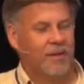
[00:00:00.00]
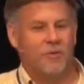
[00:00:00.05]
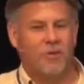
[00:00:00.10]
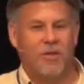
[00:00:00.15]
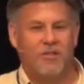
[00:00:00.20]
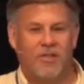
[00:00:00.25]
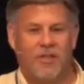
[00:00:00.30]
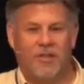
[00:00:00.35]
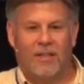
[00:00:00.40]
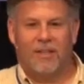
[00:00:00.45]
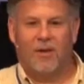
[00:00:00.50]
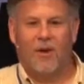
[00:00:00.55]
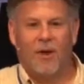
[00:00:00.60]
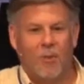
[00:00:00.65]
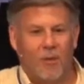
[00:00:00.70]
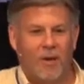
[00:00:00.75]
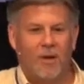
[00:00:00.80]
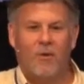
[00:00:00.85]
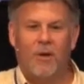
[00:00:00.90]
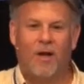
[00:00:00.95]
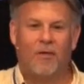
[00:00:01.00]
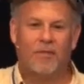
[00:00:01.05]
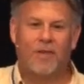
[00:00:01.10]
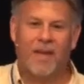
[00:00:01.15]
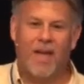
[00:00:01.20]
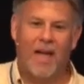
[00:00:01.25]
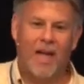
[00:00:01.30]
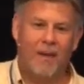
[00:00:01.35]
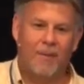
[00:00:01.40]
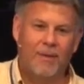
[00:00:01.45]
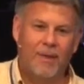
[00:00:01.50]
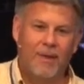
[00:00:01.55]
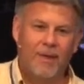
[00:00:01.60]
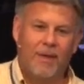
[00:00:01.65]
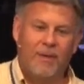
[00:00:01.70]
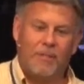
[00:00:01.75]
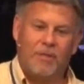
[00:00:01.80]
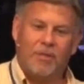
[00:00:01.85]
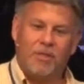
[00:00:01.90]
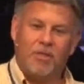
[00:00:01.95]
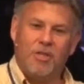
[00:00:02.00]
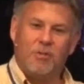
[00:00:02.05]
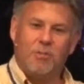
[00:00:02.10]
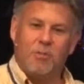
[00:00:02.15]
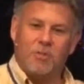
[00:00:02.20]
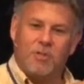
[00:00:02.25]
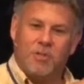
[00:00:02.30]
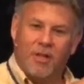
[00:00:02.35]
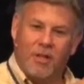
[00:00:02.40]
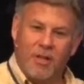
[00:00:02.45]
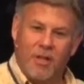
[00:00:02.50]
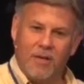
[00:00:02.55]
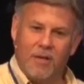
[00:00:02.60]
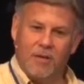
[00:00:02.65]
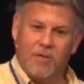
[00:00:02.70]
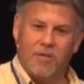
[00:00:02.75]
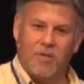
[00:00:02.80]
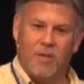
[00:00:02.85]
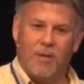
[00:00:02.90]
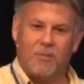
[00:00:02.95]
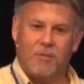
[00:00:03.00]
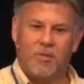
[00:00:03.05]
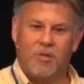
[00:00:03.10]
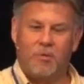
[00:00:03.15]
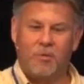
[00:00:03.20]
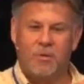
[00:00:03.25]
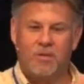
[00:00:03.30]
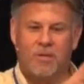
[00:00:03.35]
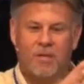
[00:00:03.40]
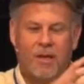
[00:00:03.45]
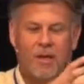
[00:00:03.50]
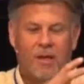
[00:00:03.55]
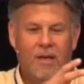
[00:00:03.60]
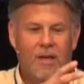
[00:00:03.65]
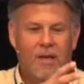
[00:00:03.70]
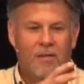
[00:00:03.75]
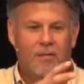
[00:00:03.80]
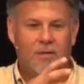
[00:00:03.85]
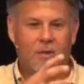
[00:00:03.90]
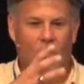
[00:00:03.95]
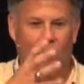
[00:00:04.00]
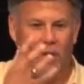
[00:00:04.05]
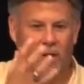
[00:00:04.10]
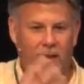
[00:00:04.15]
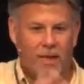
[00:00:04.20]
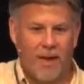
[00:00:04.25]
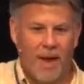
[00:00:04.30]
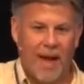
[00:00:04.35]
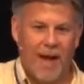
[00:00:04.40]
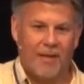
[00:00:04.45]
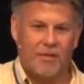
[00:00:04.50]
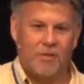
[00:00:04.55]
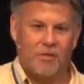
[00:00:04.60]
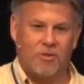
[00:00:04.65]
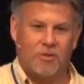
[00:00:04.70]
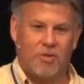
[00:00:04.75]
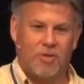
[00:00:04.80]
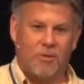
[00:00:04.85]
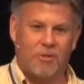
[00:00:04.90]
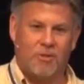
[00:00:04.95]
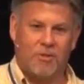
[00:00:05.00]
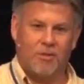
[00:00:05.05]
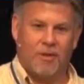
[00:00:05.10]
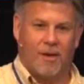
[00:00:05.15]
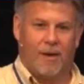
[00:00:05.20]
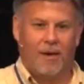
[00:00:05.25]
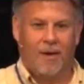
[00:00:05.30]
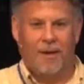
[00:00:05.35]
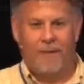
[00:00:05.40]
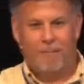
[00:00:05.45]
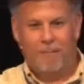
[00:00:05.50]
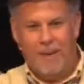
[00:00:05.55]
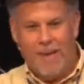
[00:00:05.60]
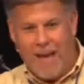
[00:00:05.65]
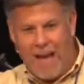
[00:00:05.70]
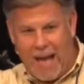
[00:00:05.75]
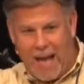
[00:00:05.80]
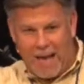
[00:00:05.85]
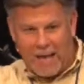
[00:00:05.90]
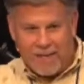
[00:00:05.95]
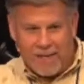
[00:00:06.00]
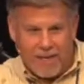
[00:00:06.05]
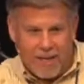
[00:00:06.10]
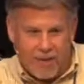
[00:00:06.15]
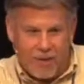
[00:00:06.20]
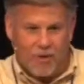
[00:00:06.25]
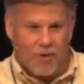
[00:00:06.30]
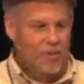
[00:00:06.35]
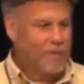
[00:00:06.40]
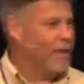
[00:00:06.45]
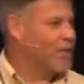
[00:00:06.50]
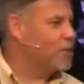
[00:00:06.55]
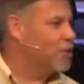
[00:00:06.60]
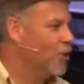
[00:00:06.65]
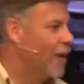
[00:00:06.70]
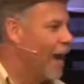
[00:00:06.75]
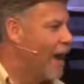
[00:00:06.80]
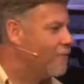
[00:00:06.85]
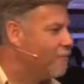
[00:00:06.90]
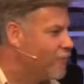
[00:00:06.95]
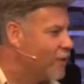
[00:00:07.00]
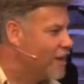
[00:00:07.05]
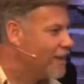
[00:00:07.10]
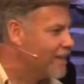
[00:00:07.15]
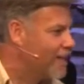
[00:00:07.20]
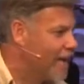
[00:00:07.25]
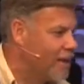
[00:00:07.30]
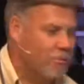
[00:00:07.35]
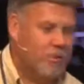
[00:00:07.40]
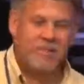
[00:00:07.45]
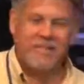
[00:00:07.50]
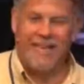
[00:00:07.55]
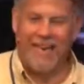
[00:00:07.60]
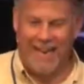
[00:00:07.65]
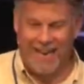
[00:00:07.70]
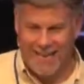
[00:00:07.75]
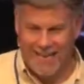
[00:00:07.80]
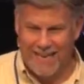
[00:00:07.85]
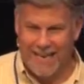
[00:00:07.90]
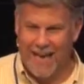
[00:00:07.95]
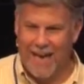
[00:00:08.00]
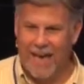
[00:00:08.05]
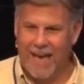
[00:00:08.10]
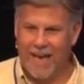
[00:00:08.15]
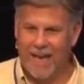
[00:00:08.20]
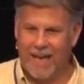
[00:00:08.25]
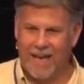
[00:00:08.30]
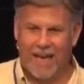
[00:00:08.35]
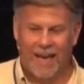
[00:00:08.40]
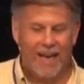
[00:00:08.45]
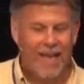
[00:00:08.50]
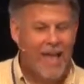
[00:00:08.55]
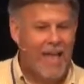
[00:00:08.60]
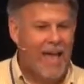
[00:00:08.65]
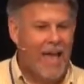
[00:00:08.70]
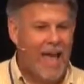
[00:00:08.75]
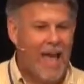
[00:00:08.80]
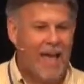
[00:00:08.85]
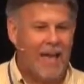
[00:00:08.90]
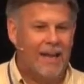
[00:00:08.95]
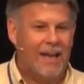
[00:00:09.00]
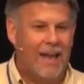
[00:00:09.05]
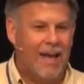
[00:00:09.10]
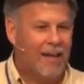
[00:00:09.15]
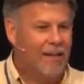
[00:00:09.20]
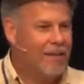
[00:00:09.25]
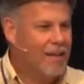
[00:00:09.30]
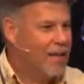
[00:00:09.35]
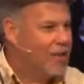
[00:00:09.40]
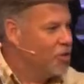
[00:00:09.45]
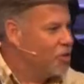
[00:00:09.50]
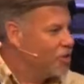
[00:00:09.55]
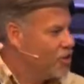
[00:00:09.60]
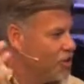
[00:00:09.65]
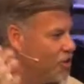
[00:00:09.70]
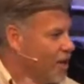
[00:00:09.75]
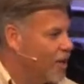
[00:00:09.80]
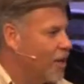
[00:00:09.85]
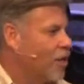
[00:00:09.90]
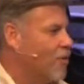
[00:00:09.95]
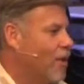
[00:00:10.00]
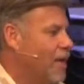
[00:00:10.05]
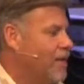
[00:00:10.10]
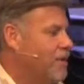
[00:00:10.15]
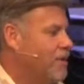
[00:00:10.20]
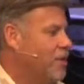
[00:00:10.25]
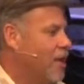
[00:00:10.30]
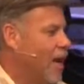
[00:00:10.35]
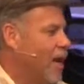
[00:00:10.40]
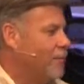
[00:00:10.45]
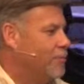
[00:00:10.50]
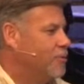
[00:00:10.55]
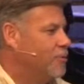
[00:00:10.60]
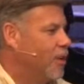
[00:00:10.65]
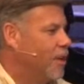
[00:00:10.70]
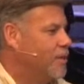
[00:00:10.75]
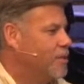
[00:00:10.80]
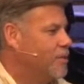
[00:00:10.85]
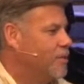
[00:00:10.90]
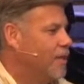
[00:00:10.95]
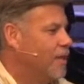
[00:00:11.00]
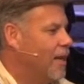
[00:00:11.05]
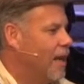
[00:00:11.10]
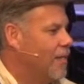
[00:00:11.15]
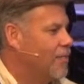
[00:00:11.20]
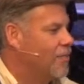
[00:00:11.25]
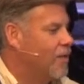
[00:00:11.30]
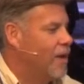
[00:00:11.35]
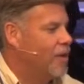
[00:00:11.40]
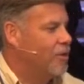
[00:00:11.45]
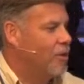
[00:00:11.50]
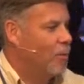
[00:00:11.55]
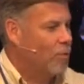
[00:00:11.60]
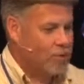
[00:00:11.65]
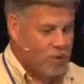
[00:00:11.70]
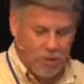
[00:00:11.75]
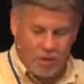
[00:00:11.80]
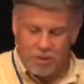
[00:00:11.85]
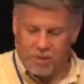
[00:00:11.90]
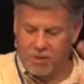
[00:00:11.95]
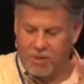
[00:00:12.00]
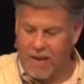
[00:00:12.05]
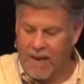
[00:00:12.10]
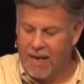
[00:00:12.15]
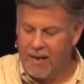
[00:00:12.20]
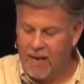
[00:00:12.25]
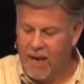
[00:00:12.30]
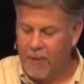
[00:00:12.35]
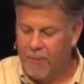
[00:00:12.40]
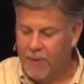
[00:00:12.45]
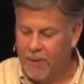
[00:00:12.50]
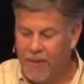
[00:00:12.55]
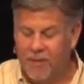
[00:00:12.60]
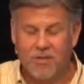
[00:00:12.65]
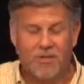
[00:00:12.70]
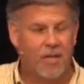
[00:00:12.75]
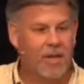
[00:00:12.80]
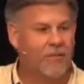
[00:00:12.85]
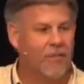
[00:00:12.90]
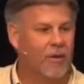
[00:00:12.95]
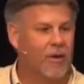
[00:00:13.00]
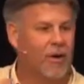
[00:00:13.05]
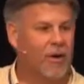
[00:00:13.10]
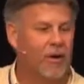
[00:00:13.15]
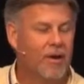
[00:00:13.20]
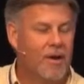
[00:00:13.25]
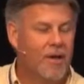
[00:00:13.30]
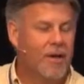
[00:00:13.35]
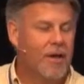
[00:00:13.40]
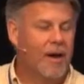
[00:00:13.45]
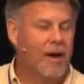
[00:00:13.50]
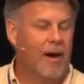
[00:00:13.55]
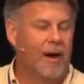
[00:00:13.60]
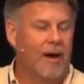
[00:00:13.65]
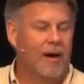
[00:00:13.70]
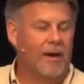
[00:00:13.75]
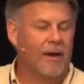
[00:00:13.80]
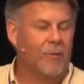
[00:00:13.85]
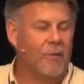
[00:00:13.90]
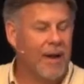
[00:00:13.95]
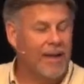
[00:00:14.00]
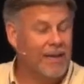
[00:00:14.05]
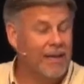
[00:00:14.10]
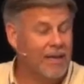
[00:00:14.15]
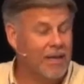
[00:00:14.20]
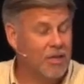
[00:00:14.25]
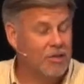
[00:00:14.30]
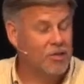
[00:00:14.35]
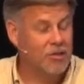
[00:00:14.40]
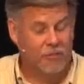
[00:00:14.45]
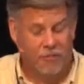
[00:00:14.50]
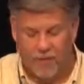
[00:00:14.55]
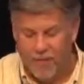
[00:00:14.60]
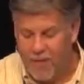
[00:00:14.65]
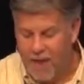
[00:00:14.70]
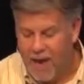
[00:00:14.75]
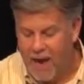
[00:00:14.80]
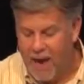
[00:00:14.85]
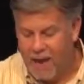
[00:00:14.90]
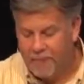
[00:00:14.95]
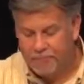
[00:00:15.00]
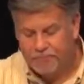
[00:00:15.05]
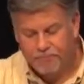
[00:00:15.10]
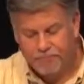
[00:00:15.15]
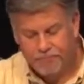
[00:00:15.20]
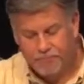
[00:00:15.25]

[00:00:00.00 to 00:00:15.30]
Now, Tracy's not the only one who held the camp, but she was the leadership. She was the, the organizer. She was the behind kicker to make sure everything was getting done. And, and, and, and you did a great job, Tracy, and I thank you. I want you to stand up and let's give her uh, a recognition for that.